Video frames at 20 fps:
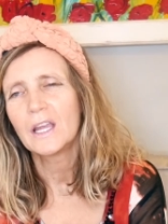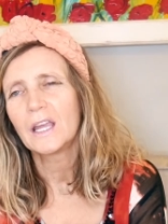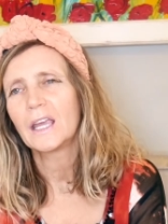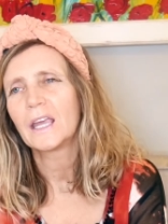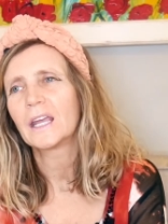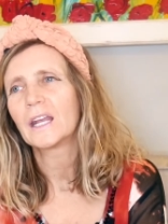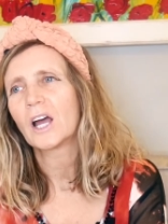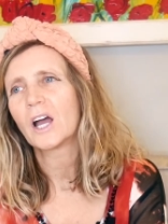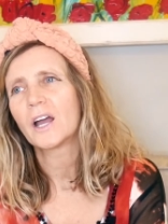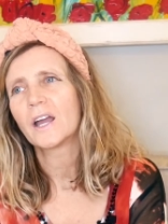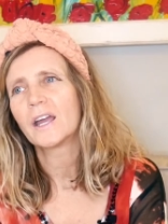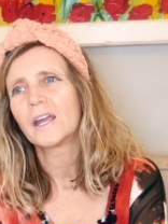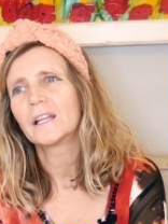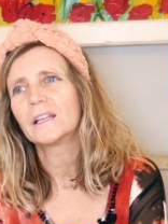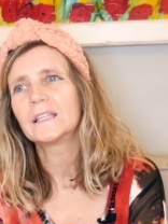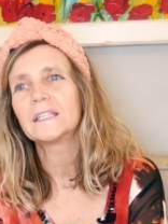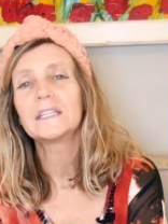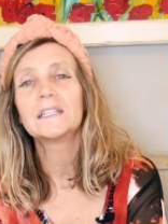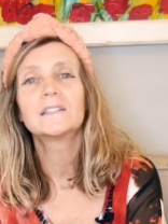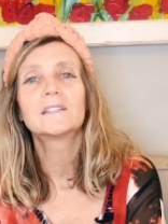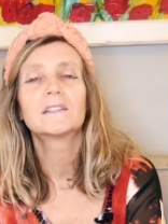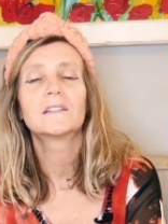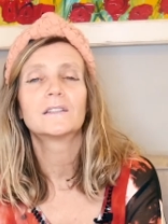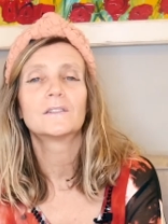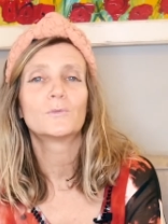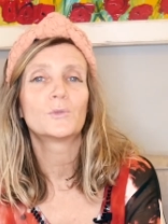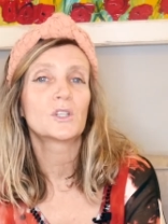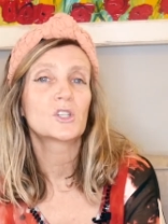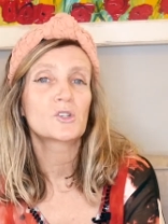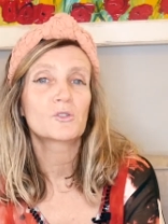and I lead
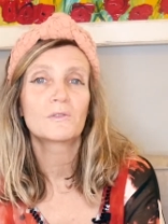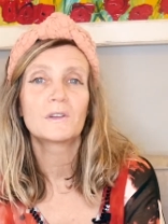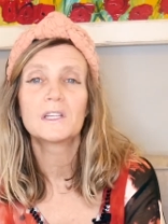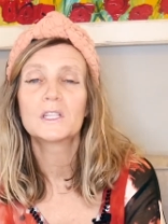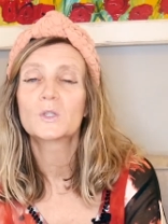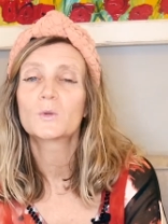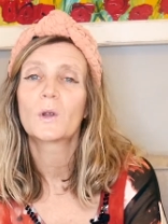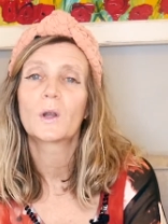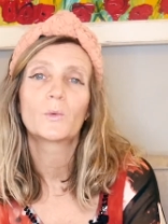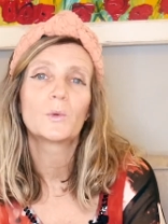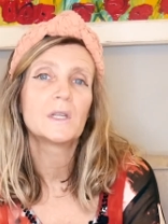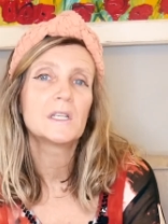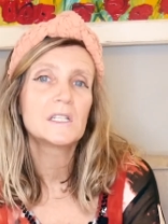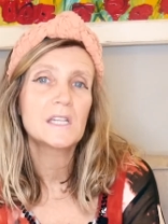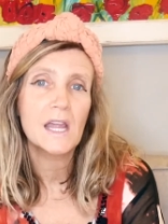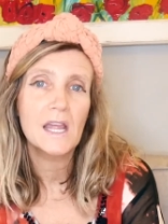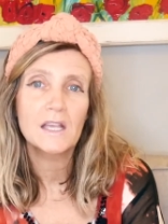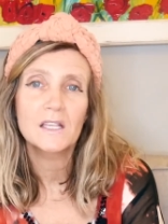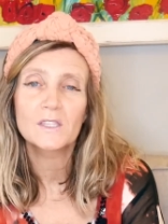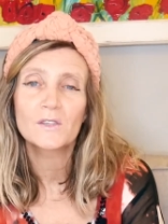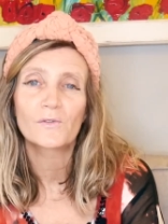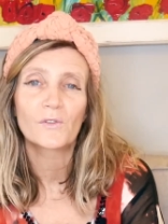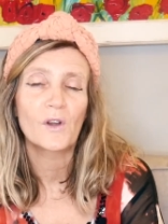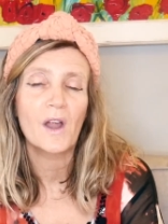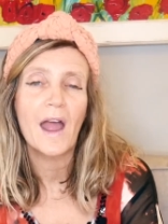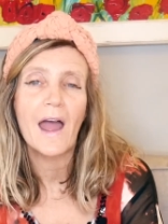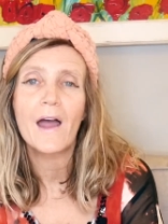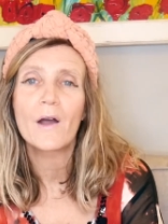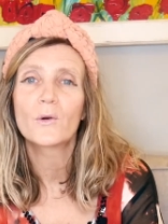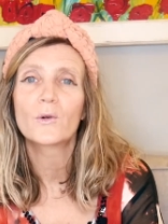retreats where we dance
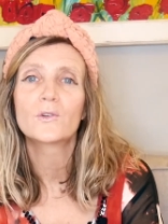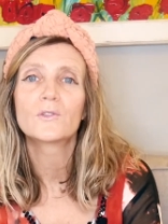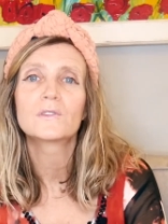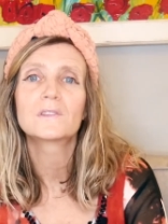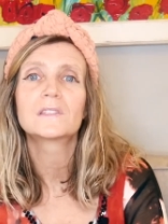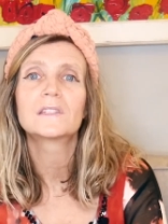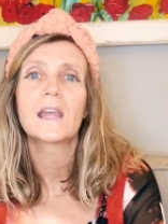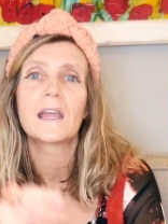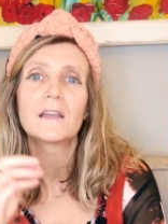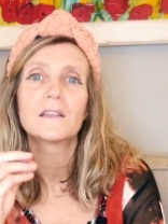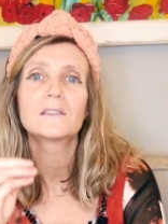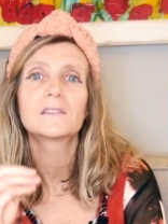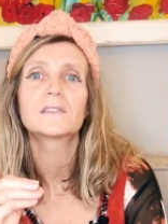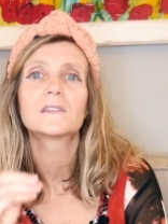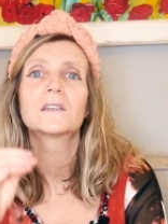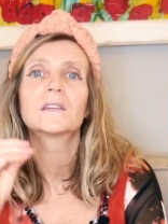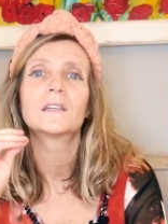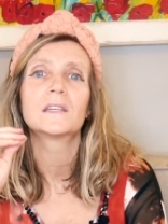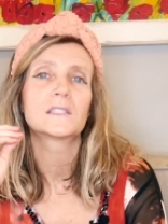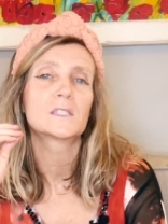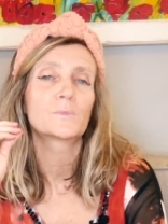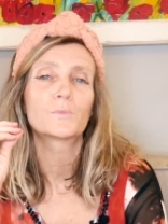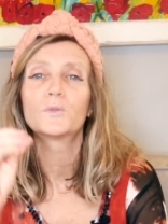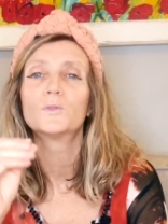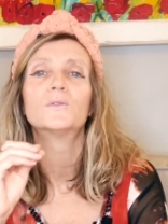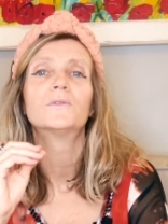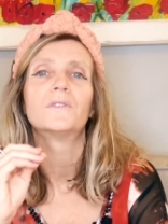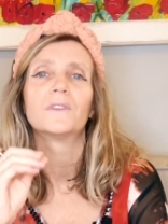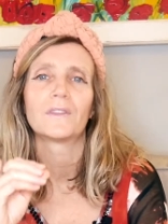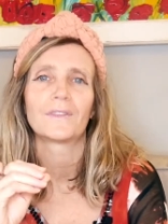for hours. Dancing, it's
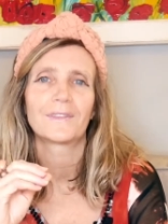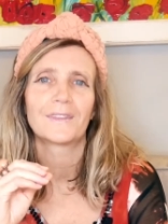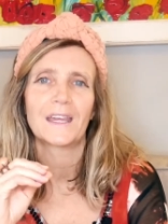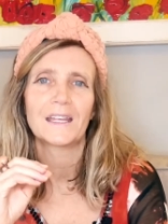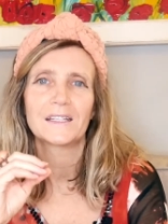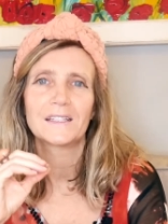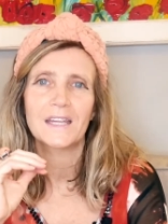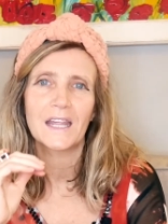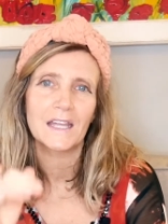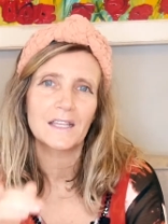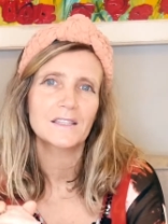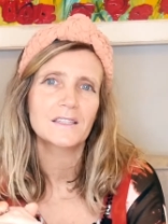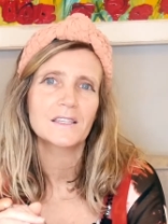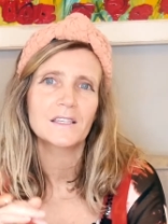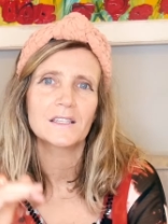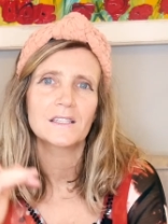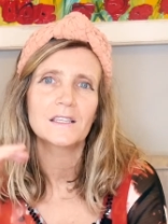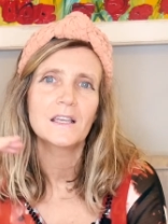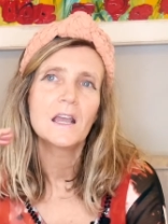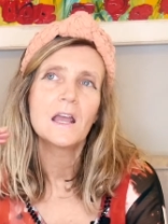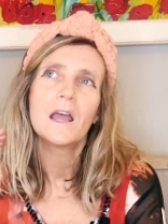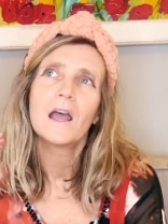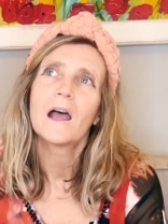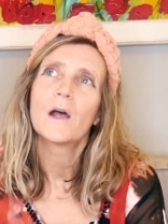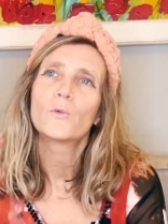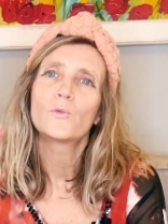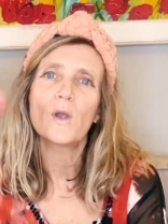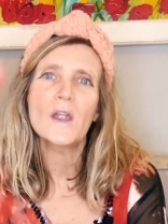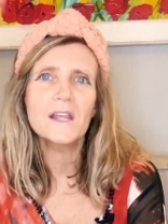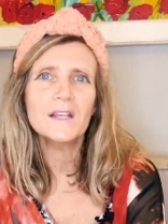proven that dances
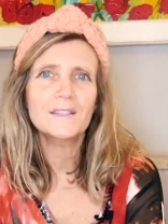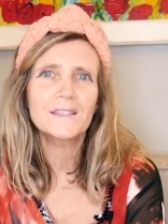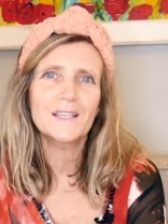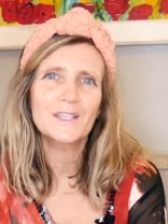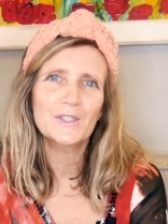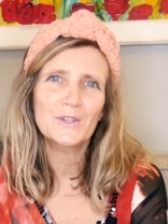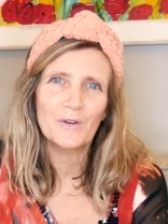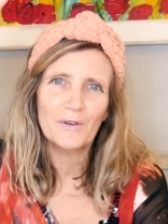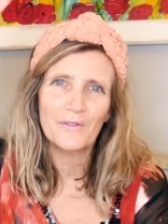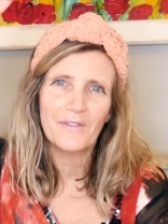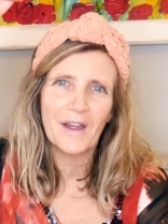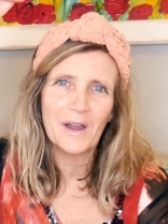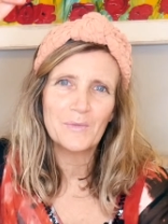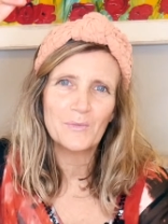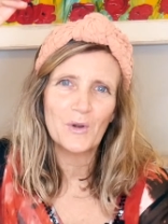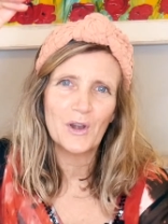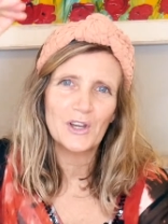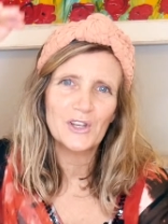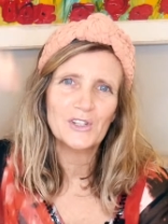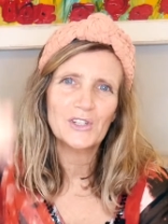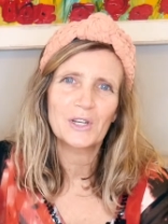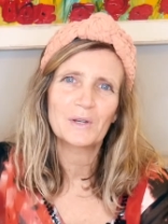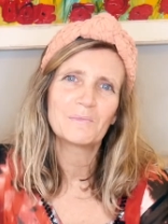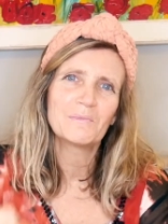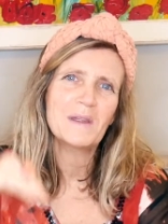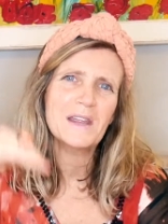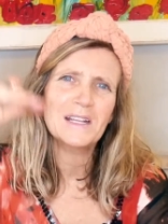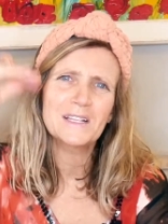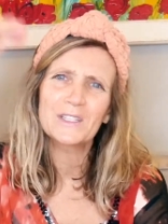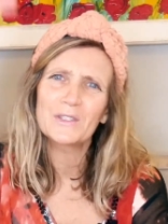raises your vibration
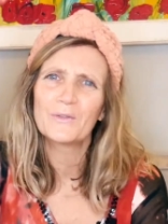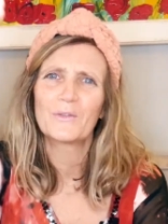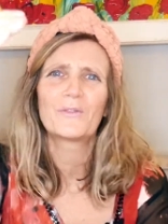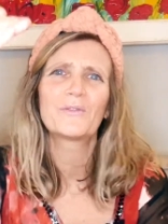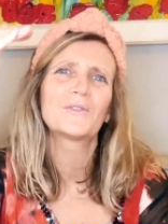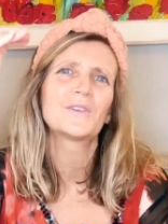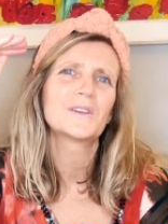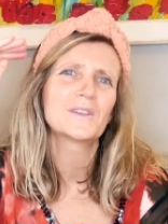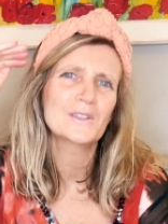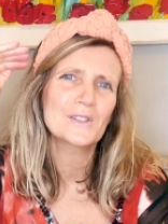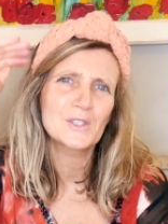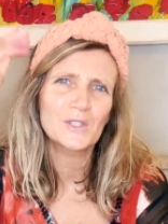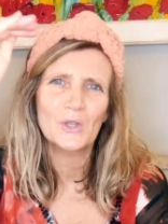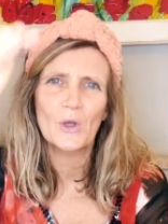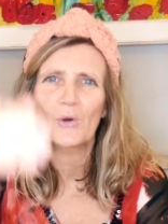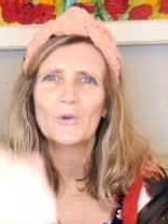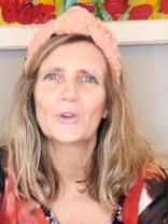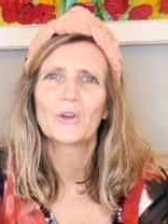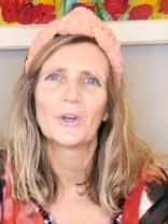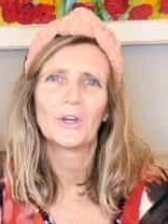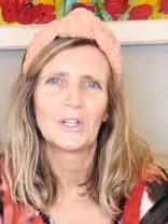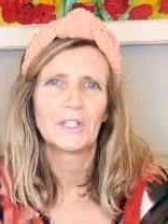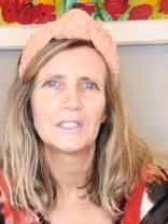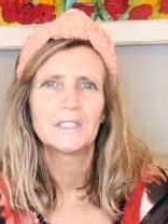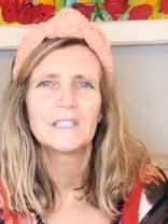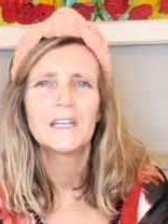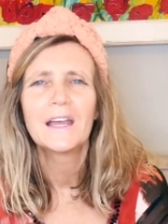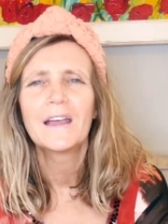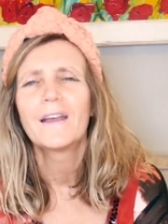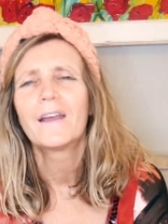meditation makes you feel so
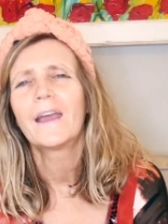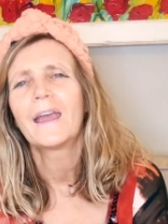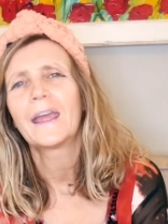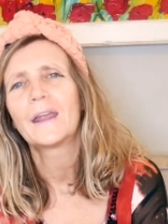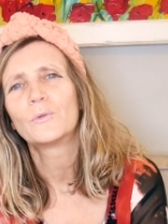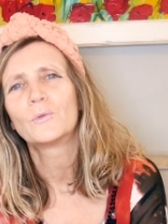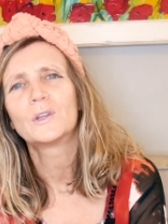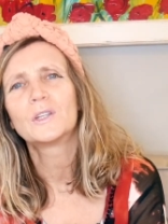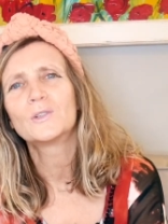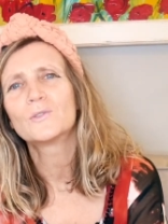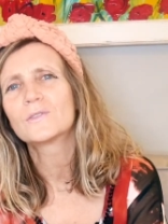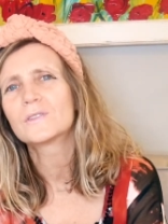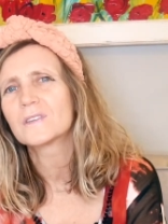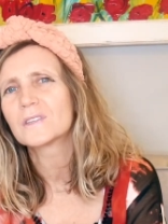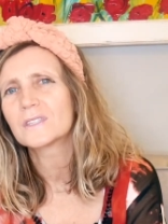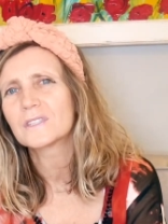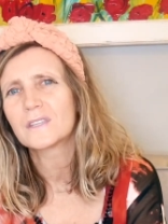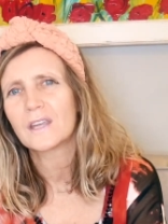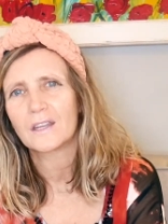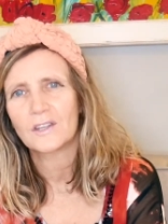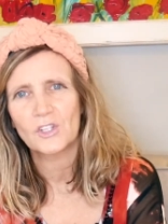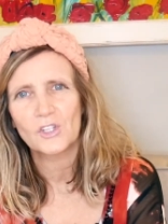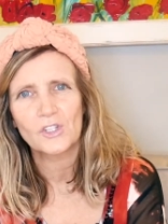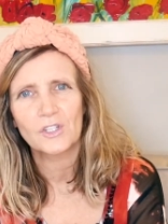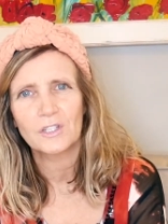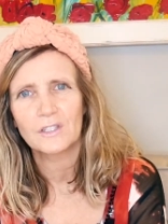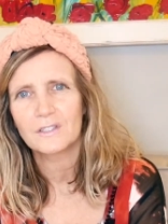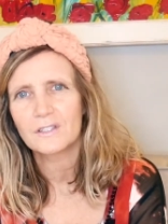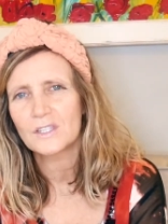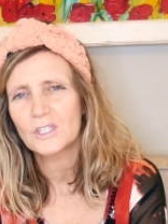good and reduces
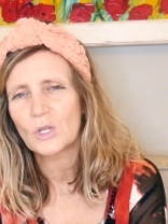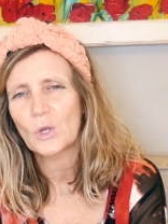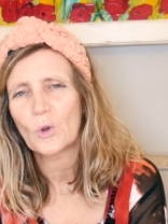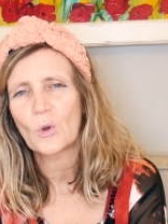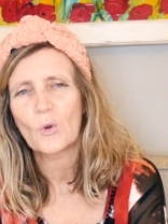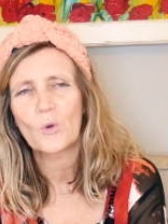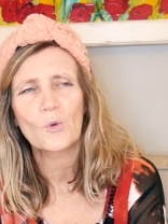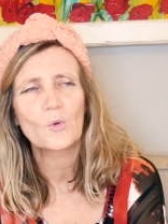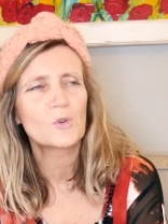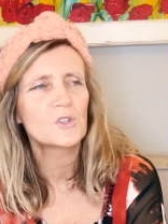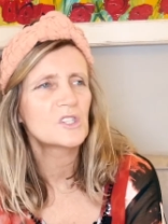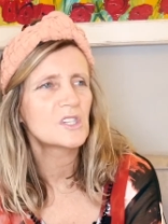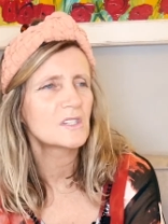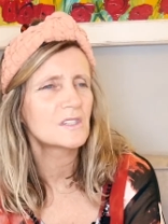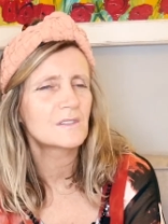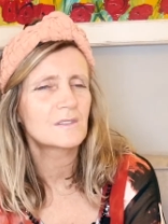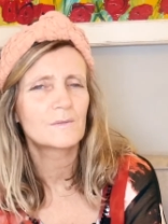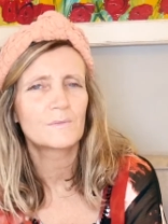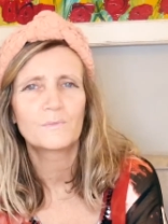tension. So just